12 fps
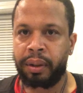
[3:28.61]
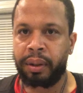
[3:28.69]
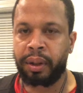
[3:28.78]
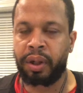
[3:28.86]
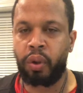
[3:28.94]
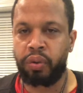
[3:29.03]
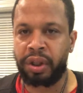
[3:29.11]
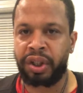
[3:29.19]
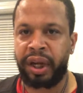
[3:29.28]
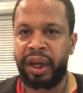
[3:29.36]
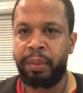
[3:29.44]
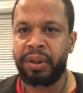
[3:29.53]
Close the
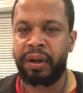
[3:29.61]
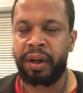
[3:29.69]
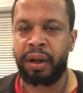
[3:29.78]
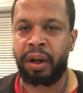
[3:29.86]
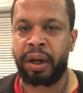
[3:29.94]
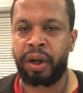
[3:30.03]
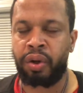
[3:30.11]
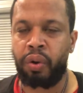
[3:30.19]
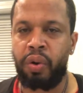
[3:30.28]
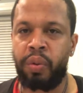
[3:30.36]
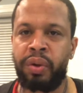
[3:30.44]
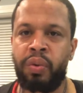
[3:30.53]
chambers of that
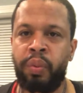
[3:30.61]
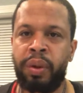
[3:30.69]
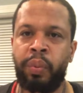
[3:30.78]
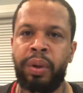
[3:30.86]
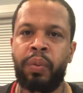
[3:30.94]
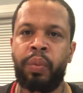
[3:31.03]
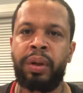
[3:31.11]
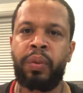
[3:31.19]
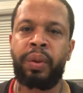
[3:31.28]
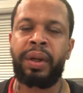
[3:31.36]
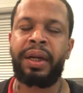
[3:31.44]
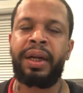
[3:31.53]
door
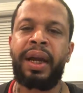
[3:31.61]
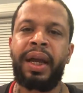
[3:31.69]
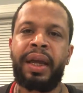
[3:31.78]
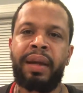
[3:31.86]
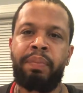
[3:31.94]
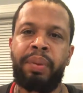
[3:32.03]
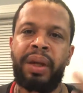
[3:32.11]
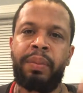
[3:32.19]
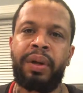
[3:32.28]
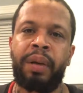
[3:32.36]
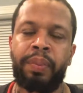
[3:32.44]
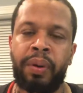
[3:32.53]
when the elect get
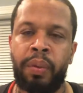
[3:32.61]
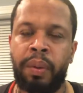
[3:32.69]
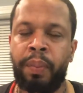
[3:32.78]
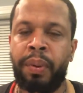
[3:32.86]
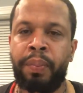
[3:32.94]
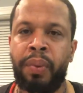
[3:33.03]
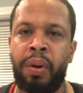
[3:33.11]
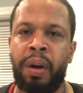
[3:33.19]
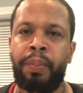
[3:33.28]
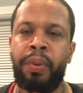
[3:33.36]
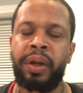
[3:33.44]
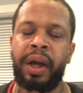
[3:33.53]
beamed up
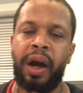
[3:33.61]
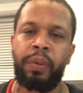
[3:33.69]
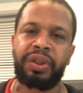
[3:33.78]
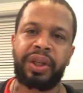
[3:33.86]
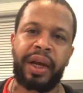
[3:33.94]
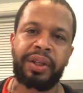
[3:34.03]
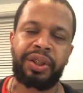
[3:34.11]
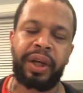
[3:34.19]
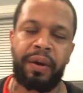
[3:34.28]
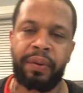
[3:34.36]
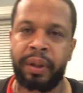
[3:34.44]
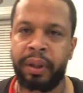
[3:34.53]
upon Yahweh Shai's
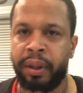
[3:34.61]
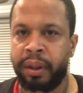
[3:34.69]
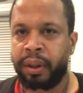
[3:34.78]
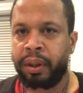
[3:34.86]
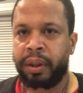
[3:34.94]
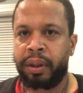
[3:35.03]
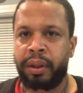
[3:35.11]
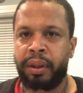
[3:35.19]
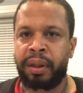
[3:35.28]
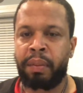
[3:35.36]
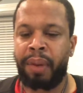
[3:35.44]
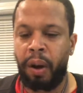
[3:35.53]
chariot.
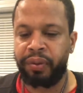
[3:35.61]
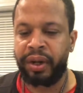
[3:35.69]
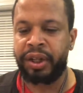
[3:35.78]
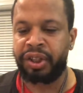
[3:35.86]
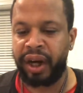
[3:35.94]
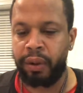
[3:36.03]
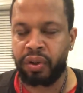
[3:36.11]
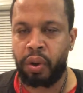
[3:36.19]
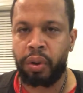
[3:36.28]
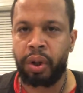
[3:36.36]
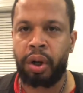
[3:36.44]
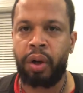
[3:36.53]
The mouth of that chariot is
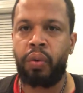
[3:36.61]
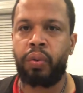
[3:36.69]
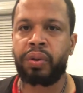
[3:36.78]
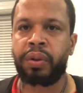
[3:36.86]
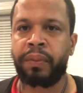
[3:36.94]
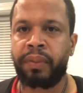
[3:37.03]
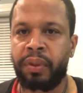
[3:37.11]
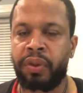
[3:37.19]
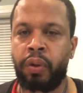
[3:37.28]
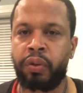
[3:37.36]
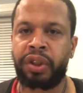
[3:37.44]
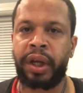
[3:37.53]
going to close
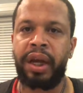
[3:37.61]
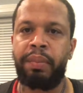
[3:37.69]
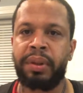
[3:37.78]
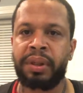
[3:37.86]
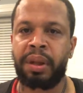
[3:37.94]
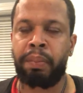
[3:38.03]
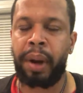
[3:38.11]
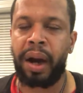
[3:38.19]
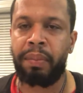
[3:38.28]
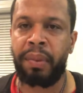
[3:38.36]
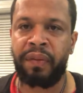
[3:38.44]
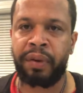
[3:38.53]
those chambers, the
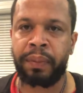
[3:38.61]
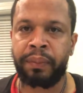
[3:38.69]
bottom of it.